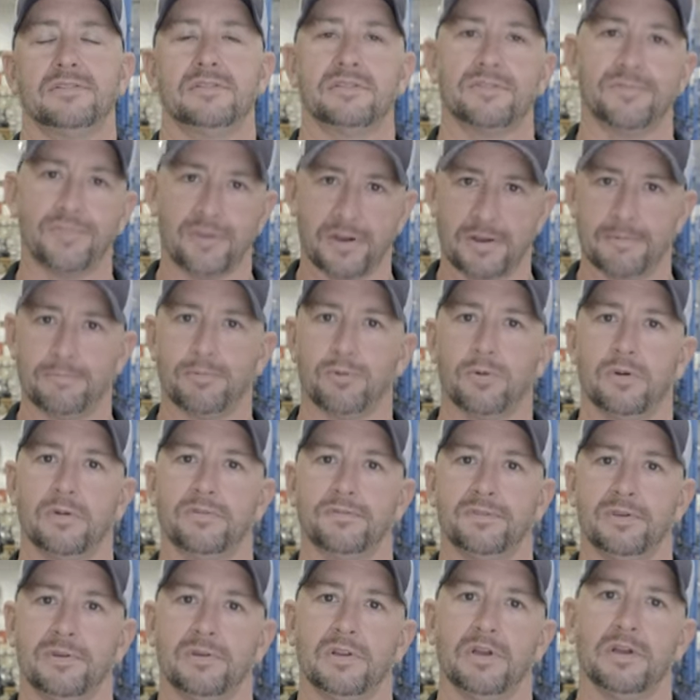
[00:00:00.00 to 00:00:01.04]
It's very important
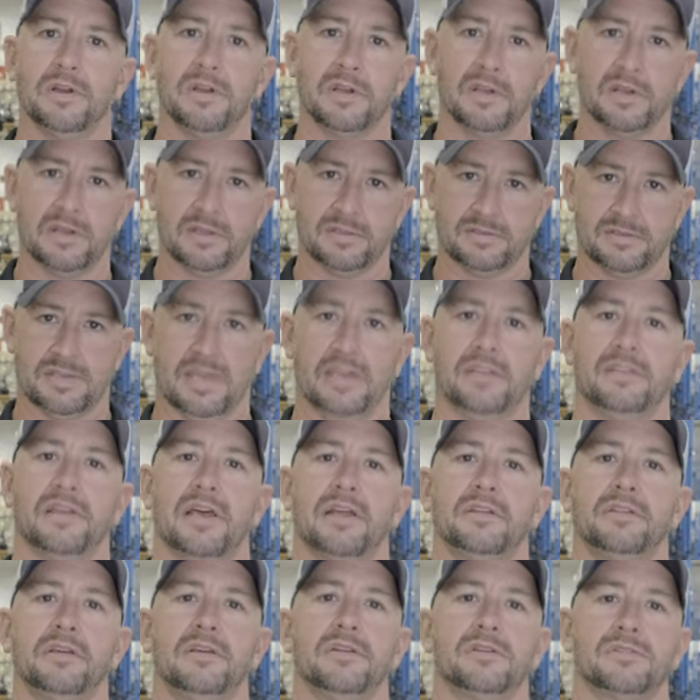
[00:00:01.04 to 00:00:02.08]
for you to take
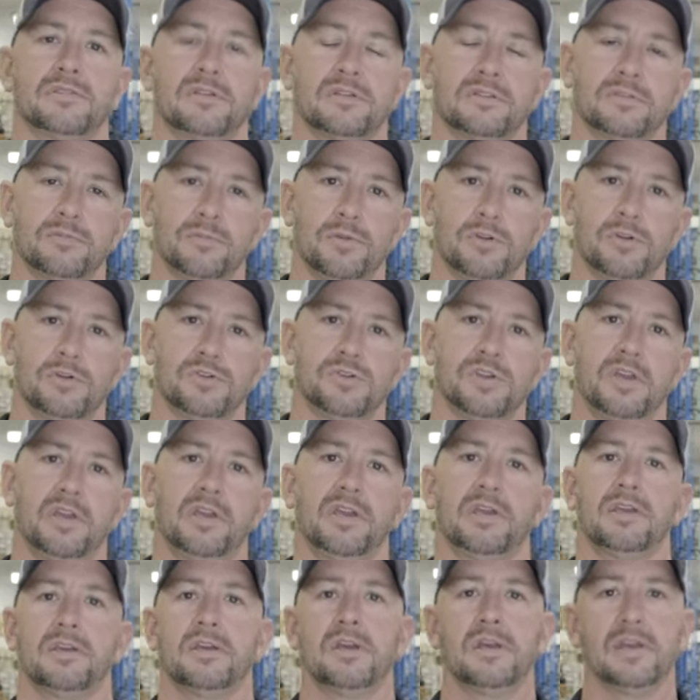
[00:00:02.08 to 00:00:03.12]
that leader system when you're
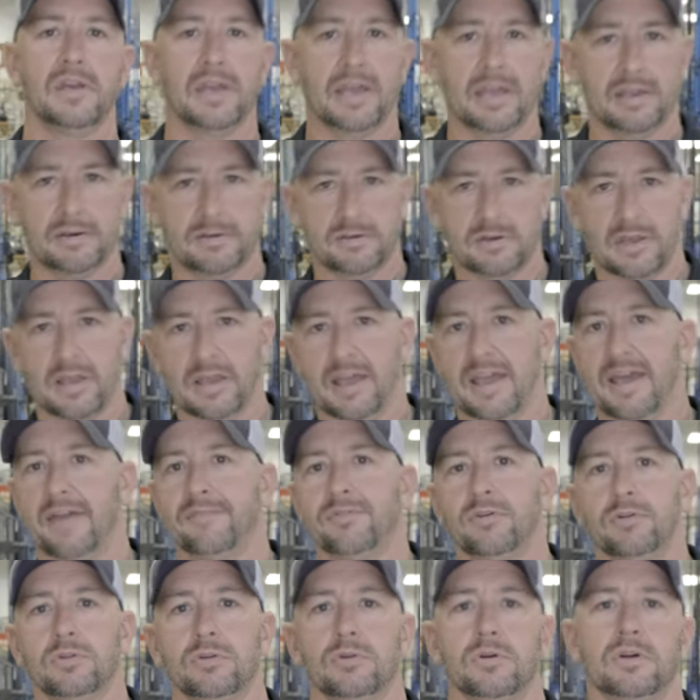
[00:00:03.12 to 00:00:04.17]
jigging and have
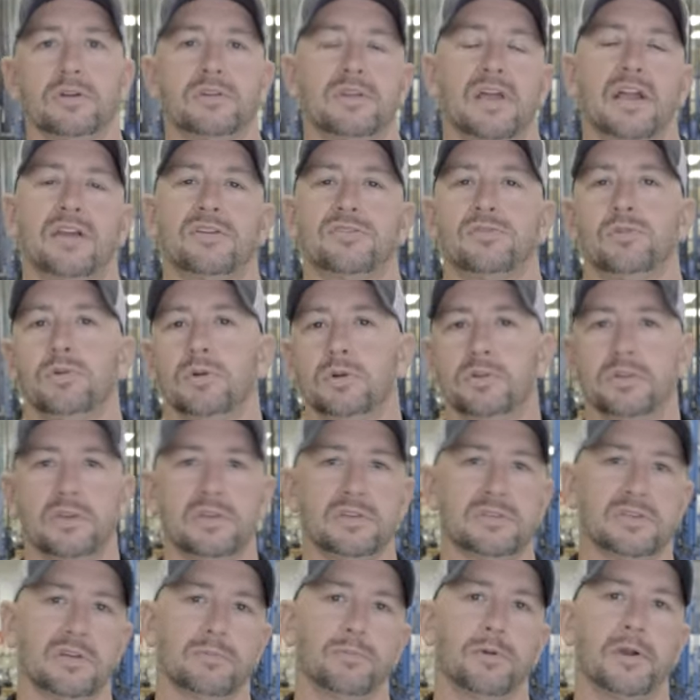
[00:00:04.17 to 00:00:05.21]
your lure attached to a cleat
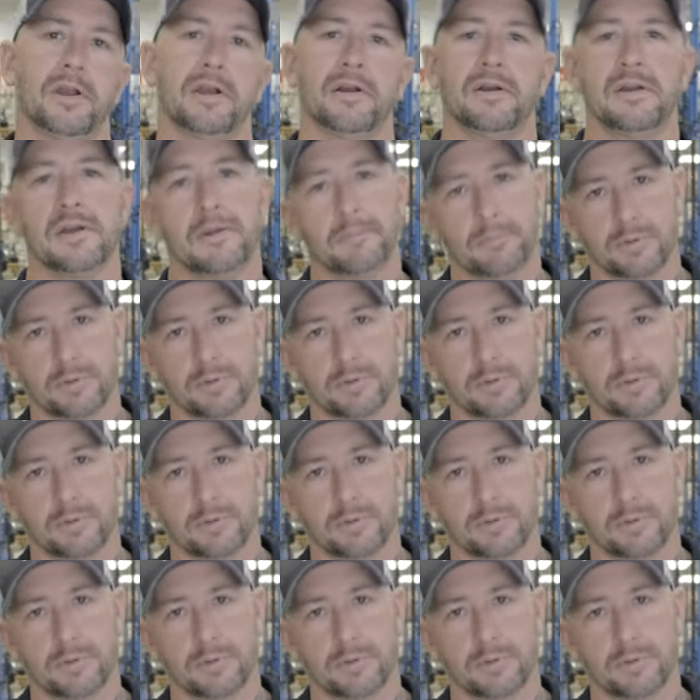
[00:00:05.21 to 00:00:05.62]
somewhere,